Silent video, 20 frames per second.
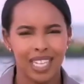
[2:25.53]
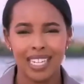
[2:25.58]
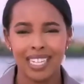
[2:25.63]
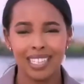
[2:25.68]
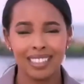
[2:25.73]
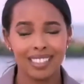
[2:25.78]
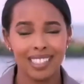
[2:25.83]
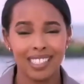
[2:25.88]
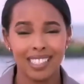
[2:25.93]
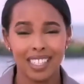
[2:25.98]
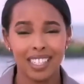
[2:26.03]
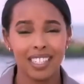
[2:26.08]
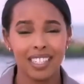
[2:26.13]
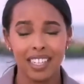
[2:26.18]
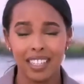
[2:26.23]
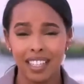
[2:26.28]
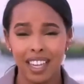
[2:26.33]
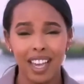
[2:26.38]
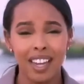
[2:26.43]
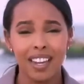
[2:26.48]
And Ella
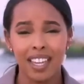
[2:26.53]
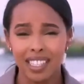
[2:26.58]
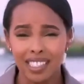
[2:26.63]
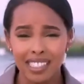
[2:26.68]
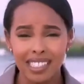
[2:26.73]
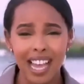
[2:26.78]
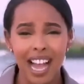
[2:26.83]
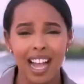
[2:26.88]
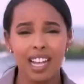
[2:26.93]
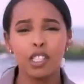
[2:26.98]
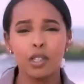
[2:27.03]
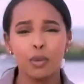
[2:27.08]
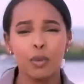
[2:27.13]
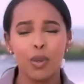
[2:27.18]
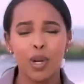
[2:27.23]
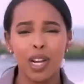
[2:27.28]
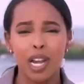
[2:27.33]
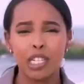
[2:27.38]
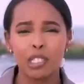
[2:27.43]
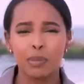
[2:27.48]
did, again, exactly
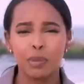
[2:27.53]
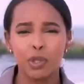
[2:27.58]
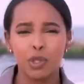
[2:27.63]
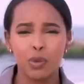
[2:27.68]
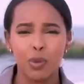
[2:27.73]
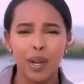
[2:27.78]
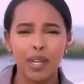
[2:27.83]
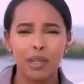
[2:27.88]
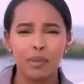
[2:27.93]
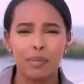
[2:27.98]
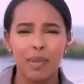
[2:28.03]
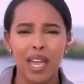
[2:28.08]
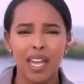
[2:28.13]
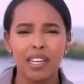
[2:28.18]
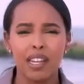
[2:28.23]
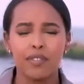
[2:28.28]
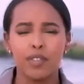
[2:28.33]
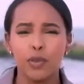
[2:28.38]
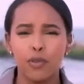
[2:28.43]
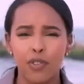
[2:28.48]
what experts
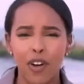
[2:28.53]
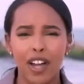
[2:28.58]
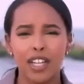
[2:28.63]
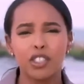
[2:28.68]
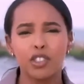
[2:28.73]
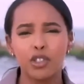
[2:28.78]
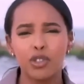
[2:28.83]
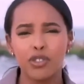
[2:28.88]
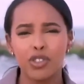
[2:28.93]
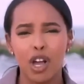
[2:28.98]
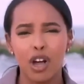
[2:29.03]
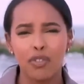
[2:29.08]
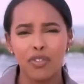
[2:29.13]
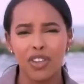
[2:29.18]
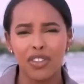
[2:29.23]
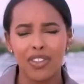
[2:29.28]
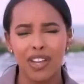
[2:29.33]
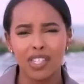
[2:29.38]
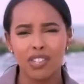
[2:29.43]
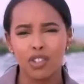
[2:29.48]
recommend if you find
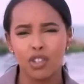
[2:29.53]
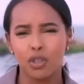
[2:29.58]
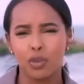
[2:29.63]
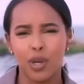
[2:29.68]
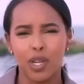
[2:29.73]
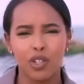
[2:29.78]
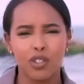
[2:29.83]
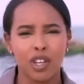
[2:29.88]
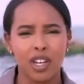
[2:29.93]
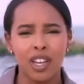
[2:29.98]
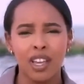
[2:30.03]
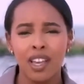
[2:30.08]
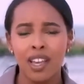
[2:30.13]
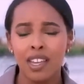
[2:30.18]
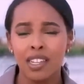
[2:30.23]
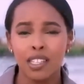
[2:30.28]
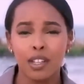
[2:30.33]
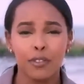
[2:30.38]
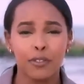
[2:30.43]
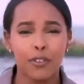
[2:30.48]
yourself in that situation,
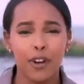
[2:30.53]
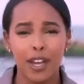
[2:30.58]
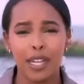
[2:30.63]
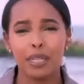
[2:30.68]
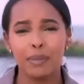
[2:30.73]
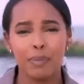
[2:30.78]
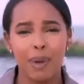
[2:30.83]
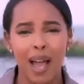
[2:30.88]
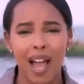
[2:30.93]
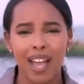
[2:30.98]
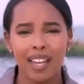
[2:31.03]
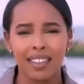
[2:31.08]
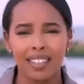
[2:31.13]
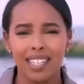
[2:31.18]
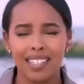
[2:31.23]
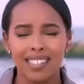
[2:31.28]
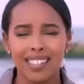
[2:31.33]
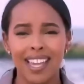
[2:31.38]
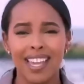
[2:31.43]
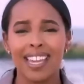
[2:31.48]
to fight
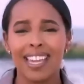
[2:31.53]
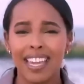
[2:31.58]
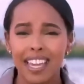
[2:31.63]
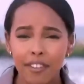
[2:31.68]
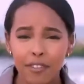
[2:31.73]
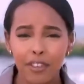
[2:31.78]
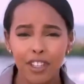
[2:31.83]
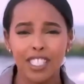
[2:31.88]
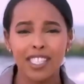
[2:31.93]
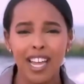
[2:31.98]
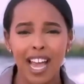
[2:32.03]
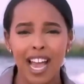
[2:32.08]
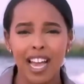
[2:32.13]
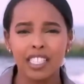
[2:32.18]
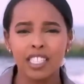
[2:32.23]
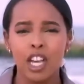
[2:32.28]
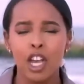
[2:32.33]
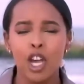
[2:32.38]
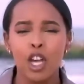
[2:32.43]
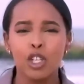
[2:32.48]
back. They say if
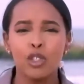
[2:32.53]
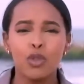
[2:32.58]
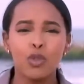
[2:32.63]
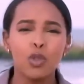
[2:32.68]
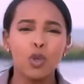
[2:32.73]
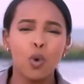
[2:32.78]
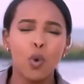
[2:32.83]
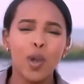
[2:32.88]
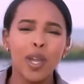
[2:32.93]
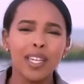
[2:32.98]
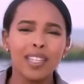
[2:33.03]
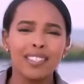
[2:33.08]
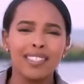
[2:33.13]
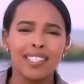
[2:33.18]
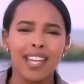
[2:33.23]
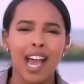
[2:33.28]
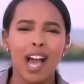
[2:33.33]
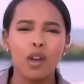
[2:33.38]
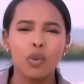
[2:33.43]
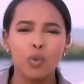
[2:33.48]
attacked, use
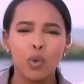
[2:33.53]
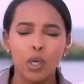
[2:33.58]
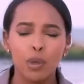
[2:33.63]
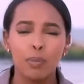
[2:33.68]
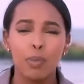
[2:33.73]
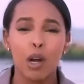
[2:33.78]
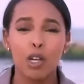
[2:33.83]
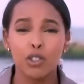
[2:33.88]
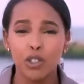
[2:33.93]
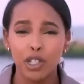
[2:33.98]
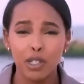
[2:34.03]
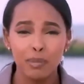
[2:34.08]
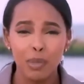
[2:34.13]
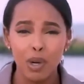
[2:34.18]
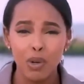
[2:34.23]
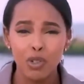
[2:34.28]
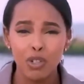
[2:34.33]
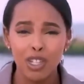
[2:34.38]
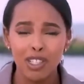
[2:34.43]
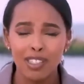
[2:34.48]
quick downward
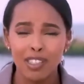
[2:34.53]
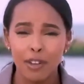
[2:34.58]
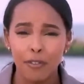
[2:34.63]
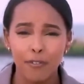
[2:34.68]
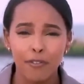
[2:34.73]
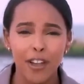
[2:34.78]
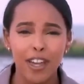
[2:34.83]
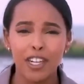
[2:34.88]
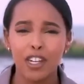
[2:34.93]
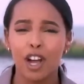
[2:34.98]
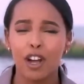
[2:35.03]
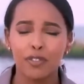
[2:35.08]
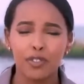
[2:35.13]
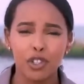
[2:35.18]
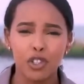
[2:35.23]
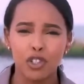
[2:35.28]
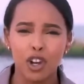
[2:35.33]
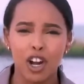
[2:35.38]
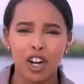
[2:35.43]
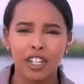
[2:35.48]
punching motions to fend
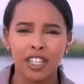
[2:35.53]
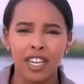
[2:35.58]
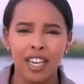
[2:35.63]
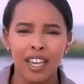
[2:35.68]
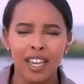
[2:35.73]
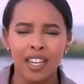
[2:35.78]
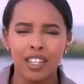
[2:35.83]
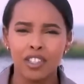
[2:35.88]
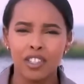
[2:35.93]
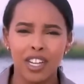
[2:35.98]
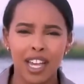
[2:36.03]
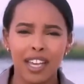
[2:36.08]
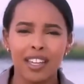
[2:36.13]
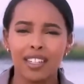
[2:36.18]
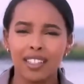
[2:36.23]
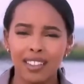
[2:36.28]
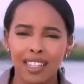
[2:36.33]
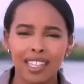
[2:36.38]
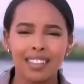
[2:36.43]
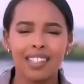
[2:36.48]
off the shark.
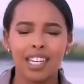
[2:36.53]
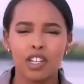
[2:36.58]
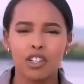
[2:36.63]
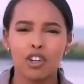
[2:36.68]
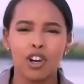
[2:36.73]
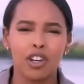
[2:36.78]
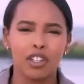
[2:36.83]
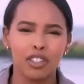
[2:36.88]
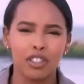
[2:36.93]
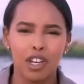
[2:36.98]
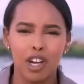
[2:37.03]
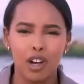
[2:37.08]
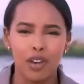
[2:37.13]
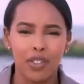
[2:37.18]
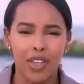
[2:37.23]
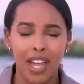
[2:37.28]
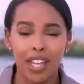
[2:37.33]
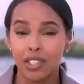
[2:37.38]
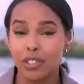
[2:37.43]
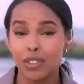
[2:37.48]
Janae, to let that shark
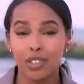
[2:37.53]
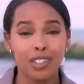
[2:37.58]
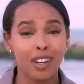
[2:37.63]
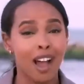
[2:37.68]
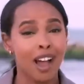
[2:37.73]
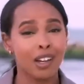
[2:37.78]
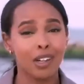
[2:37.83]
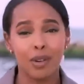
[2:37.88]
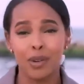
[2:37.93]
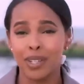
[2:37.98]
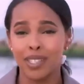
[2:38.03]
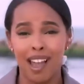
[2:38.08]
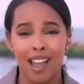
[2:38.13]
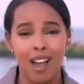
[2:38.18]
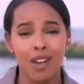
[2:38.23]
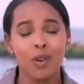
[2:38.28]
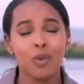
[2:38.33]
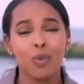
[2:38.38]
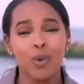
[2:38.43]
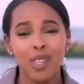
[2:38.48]
know that you're not going
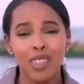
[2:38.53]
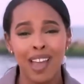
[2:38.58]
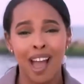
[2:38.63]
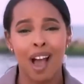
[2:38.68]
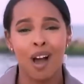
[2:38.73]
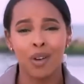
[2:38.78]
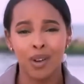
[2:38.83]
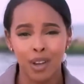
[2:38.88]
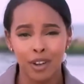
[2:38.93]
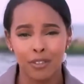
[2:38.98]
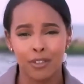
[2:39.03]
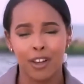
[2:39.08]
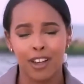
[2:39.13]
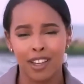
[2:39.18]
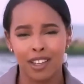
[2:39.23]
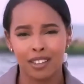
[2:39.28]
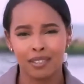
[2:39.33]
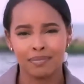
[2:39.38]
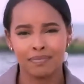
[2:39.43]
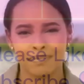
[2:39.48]
down without a
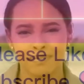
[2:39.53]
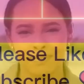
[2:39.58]
fight.